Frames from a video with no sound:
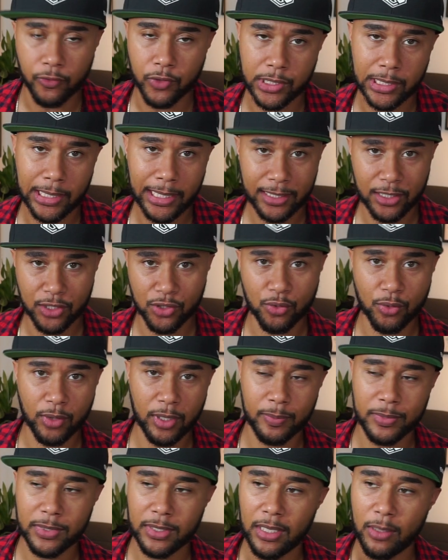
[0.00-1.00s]
And if you select the
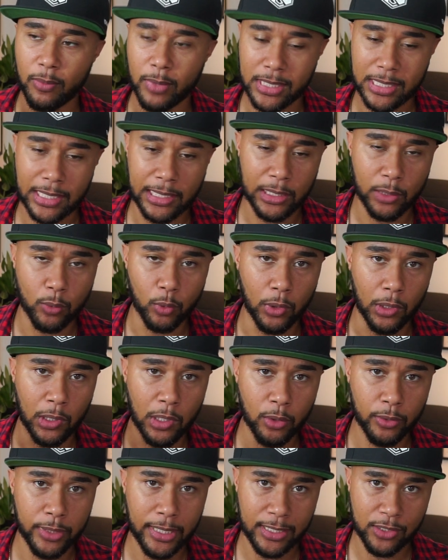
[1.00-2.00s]
script, it basically will
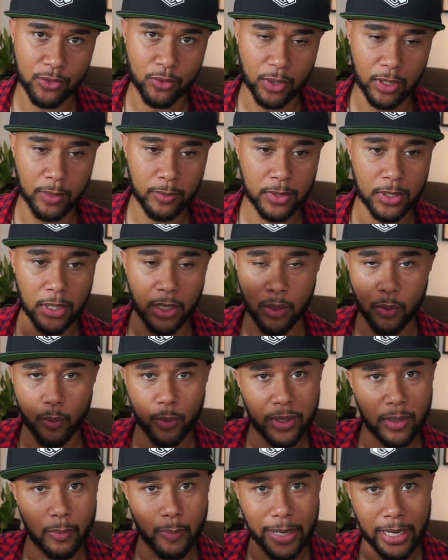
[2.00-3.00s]
load that script
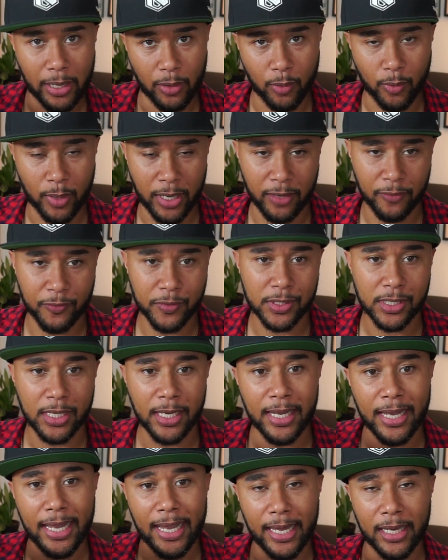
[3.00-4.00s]
with the paragraphs,
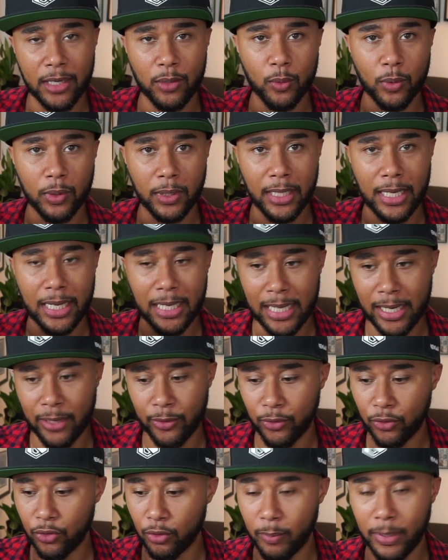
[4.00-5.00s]
and it will allow
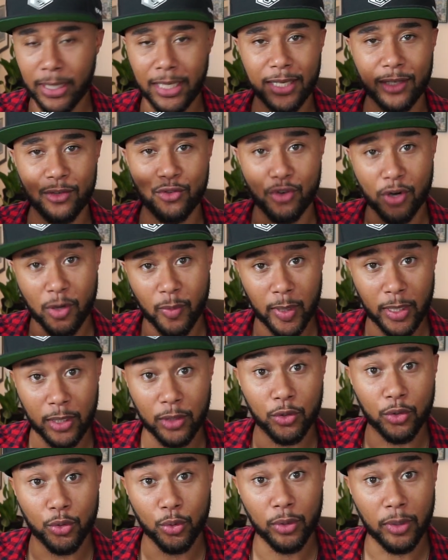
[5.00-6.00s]
you to make a
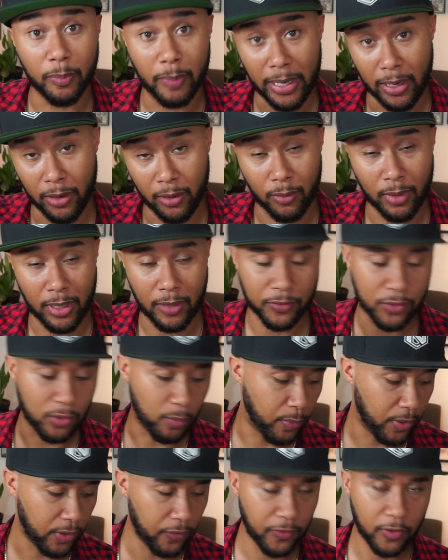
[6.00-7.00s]
drawing to the paragraph. So
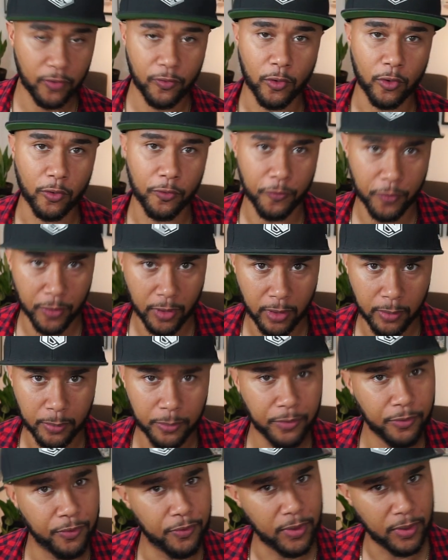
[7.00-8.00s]
perfect for
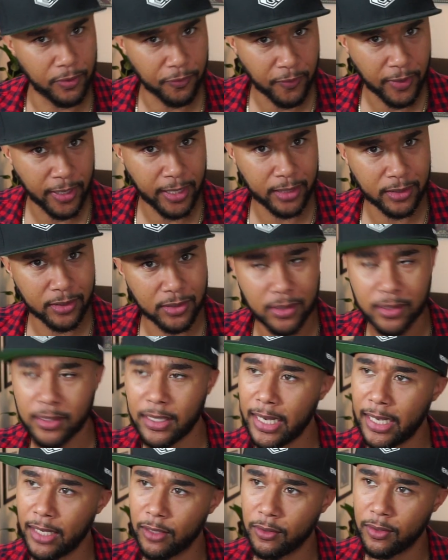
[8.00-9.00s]
film, VFX,
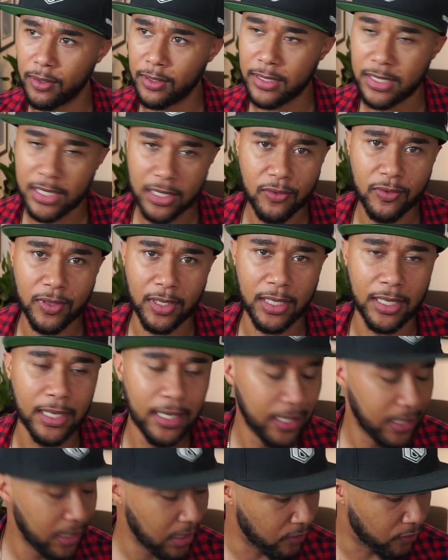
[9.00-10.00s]
and TV,
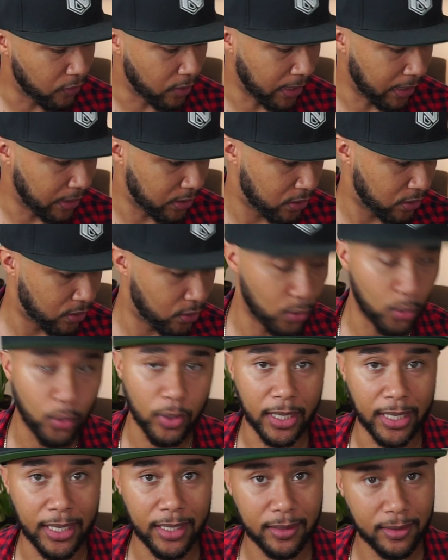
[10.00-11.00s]
if you guys do
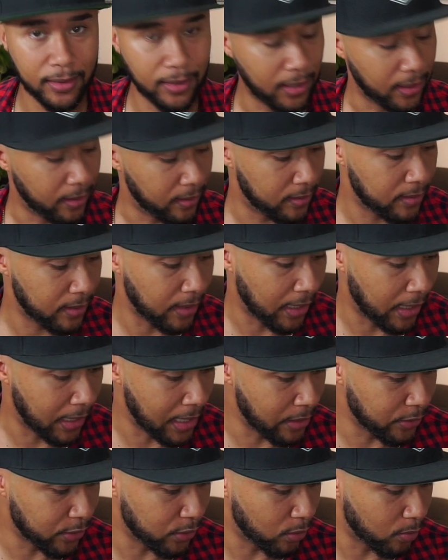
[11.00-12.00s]
that, and
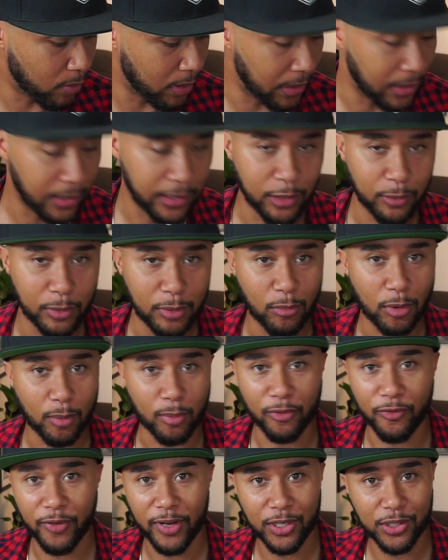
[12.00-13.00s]
allows you to be a little bit more
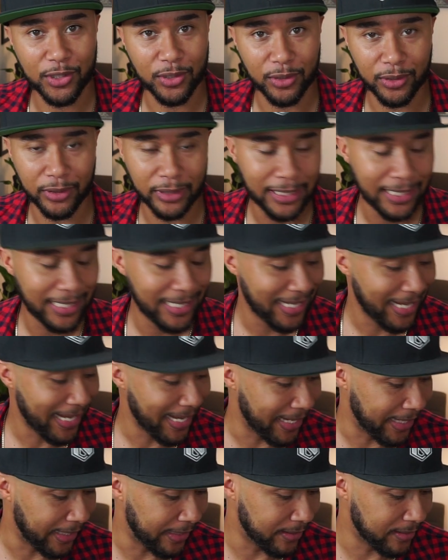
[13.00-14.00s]
professional
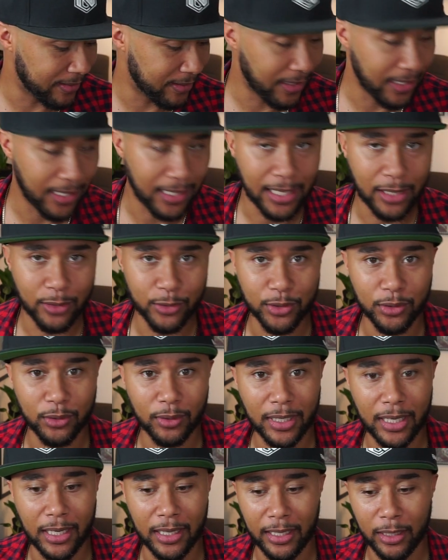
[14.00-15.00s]
and allows you
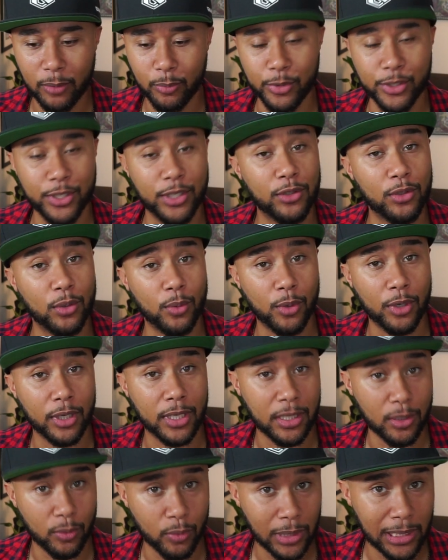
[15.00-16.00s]
to kind of like present your
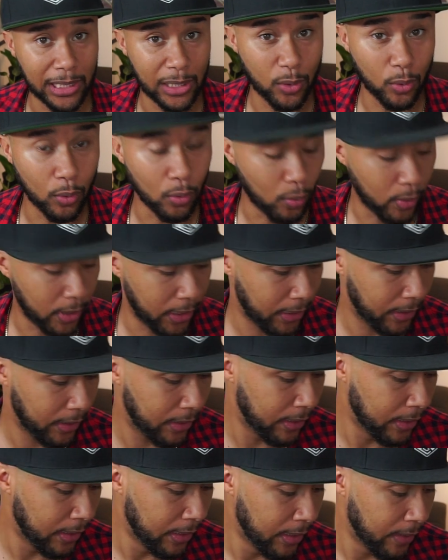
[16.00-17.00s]
work in a really cool
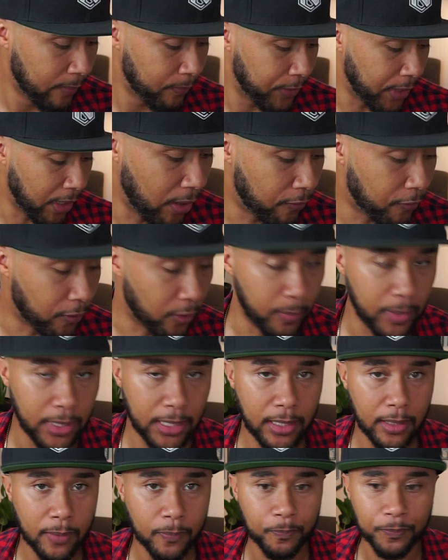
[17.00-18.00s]
way. Now, for
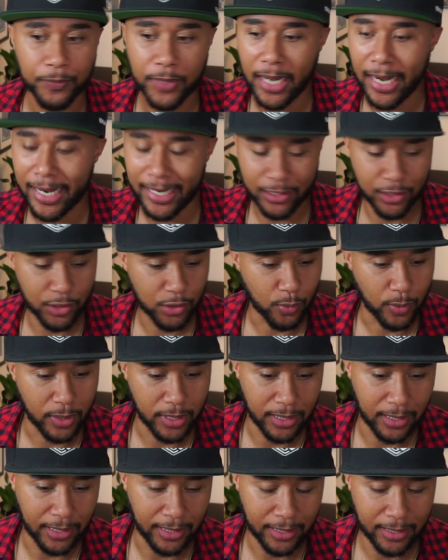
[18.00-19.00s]
me, I just
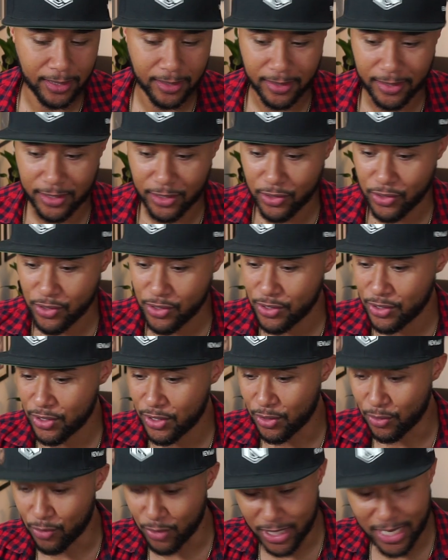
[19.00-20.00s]
want to like
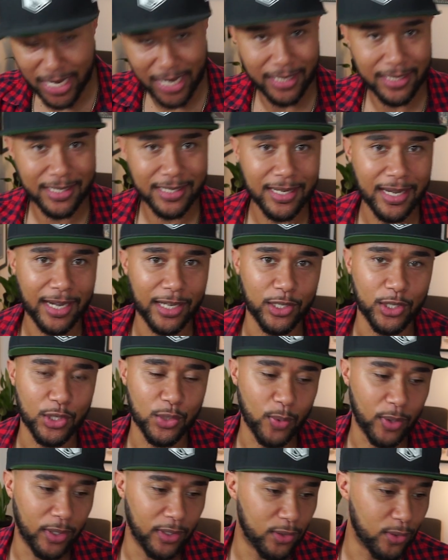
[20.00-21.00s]
create. I
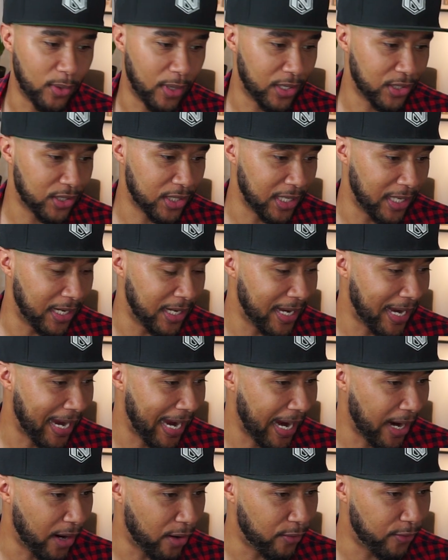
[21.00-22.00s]
just want to actually
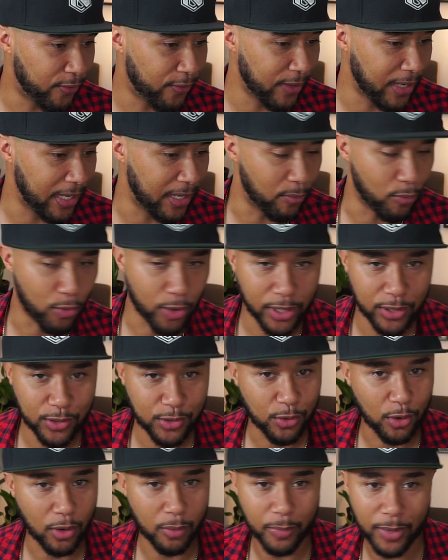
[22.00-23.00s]
have a
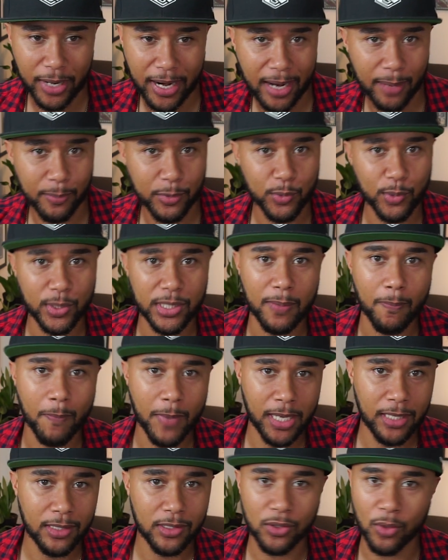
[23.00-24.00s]
brainstorm, perhaps with some
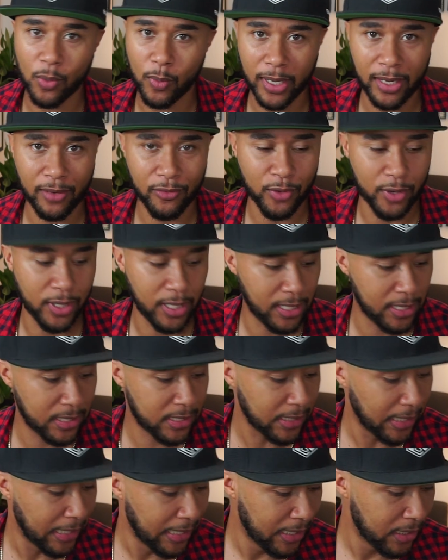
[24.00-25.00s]
mates or whatever it
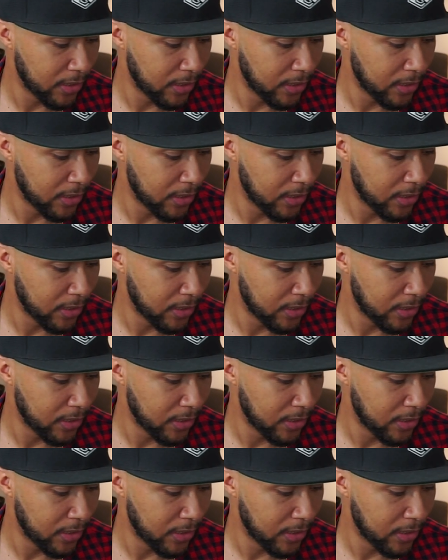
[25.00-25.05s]
is.